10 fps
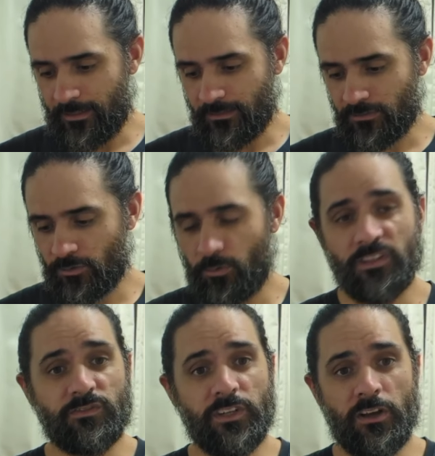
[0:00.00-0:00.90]
So in
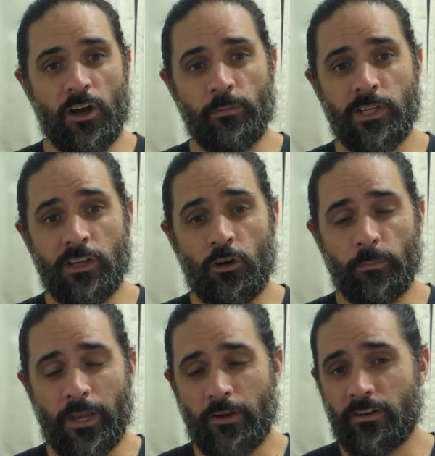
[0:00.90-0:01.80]
this video, I'll be
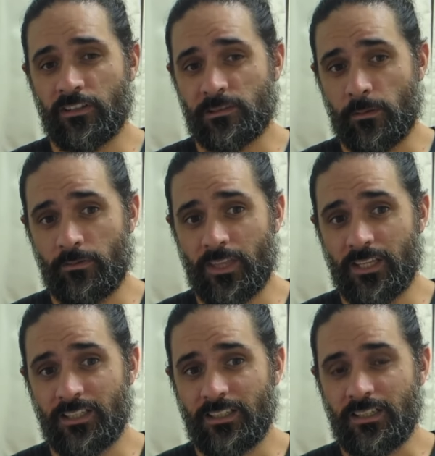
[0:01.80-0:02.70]
comparing some of
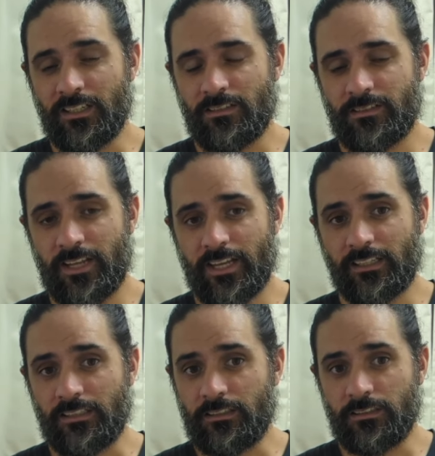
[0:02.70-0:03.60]
the tech
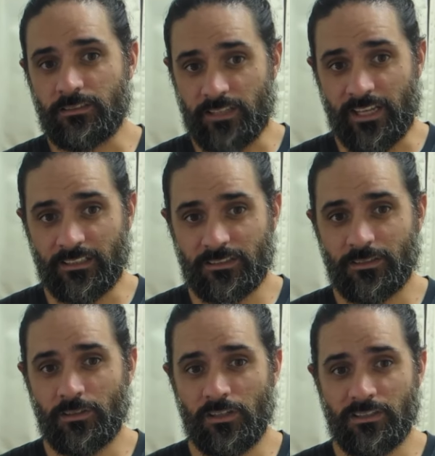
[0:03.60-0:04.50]
stacks
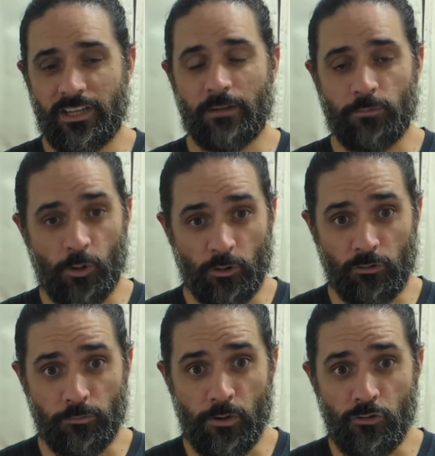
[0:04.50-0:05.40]
or tech
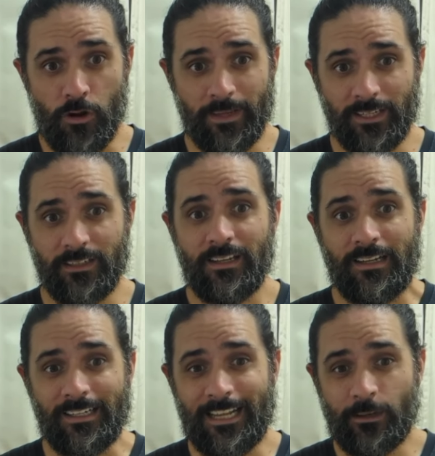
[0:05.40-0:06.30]
programming
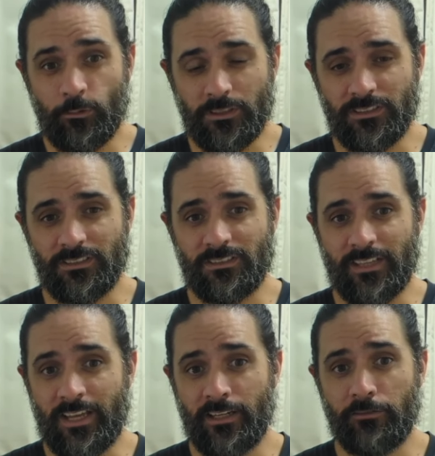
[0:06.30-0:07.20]
languages
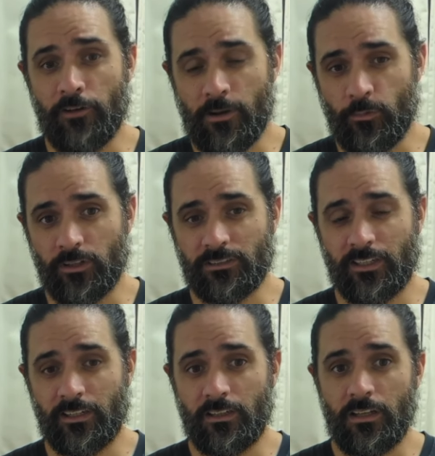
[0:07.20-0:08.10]
and frameworks that
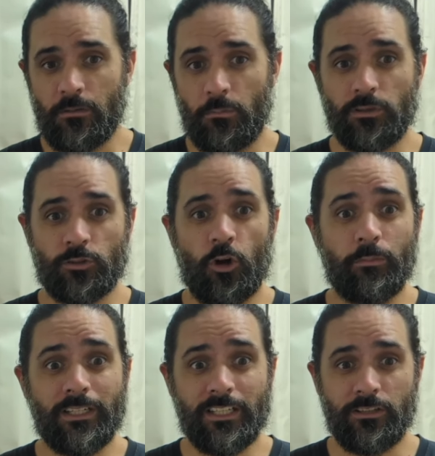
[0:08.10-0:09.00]
are most
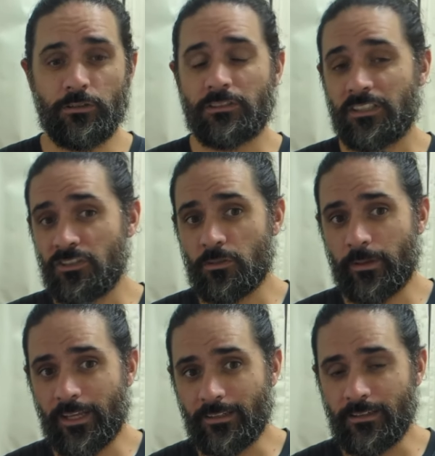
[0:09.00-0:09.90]
commonly used in
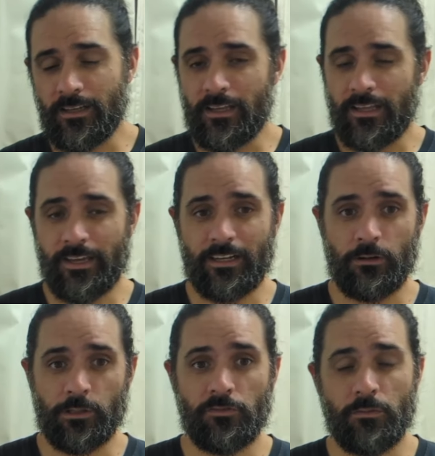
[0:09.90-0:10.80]
Japan, and I'll
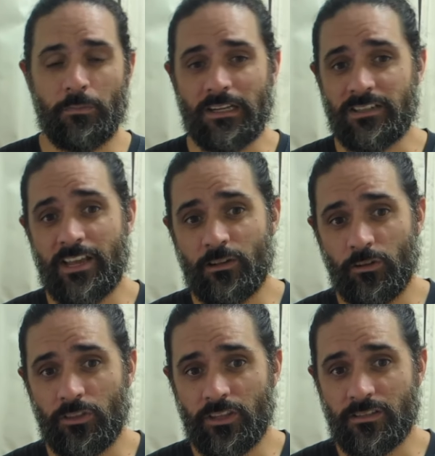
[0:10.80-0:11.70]
give you my take
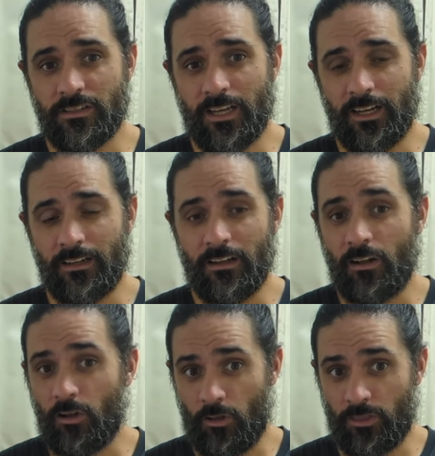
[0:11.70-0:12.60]
on this
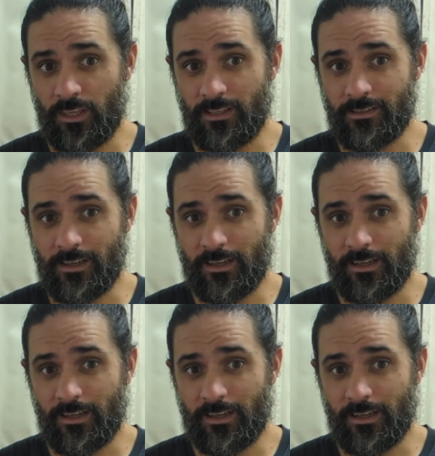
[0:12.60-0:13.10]
on these